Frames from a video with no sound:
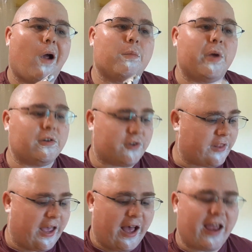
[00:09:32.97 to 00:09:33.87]

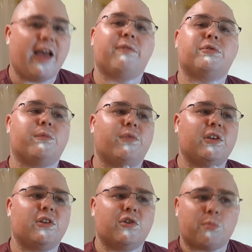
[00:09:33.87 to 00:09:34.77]
mention that. I have some
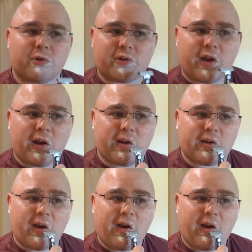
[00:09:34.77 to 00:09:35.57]
vintage Personas